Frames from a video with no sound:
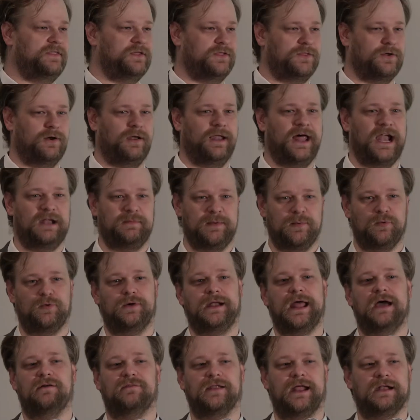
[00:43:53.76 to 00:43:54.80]
I think there are a lot of people who
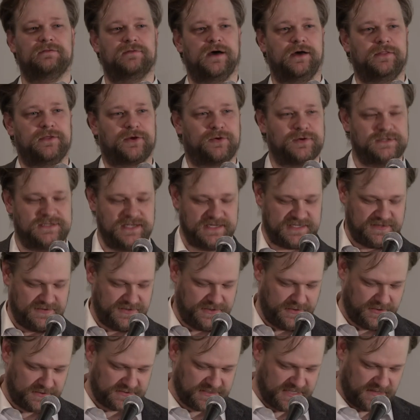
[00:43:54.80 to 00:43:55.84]
would have a lot of other critiques of
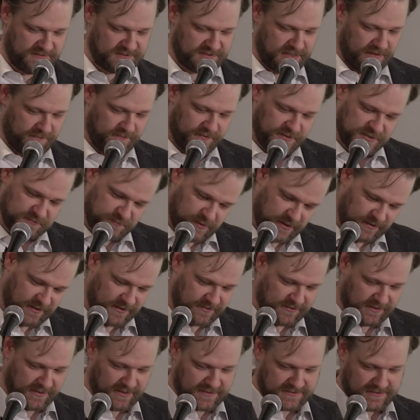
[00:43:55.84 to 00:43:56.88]
the New York Times coverage, but
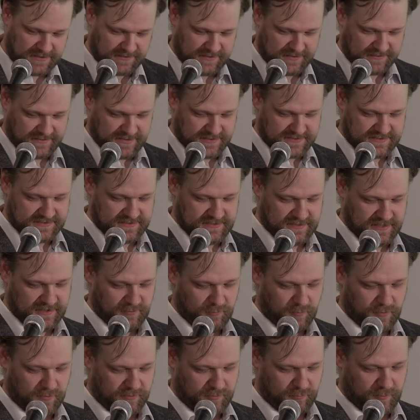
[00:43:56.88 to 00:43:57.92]
nonetheless, I think that's
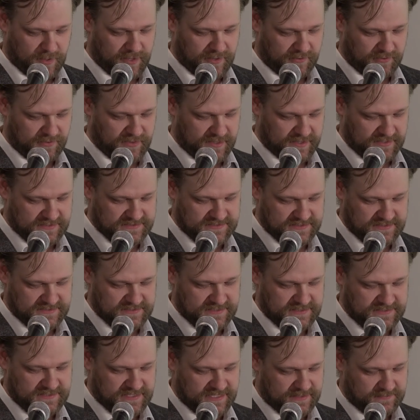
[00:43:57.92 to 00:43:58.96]
a worthwhile thing
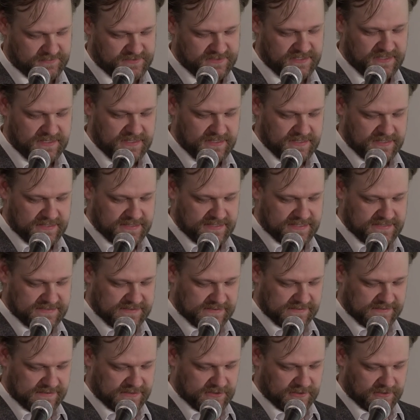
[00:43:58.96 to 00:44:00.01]
since the Times
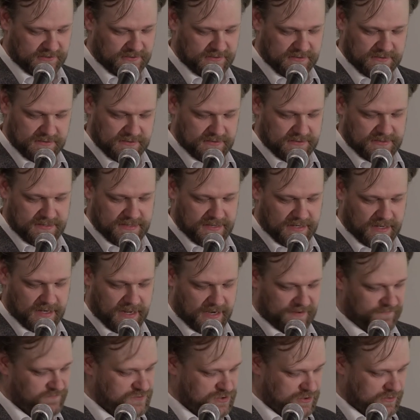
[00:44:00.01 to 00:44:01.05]
is a leader in a
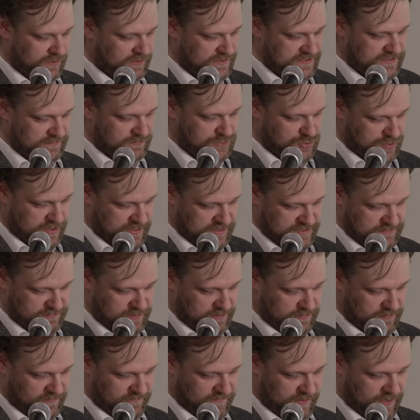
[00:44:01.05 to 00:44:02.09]
lot of journalism trends
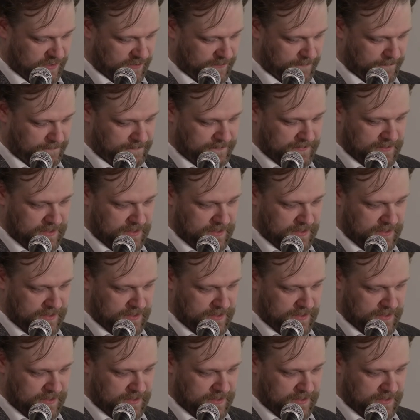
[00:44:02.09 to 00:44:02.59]
people follow.